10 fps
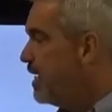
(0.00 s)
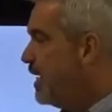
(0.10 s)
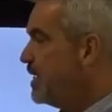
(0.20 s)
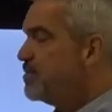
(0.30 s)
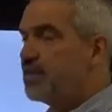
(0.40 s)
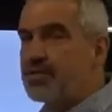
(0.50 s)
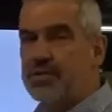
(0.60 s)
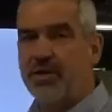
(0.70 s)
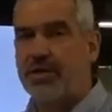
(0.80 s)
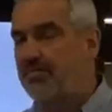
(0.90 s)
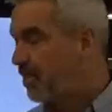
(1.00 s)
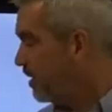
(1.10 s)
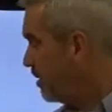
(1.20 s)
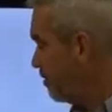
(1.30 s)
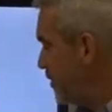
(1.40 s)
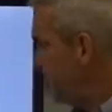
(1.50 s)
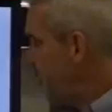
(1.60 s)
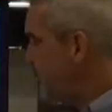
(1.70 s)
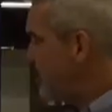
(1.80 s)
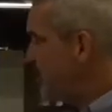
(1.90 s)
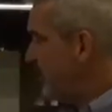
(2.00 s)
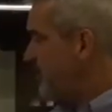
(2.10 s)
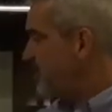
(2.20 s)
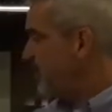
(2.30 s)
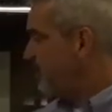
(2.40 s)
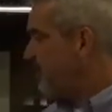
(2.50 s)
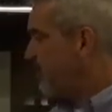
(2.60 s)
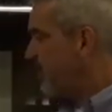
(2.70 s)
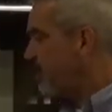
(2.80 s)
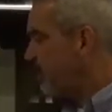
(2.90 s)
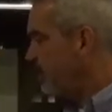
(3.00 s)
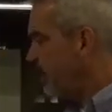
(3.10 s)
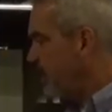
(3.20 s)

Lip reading: is the circuit breaker. This is the circuit breaker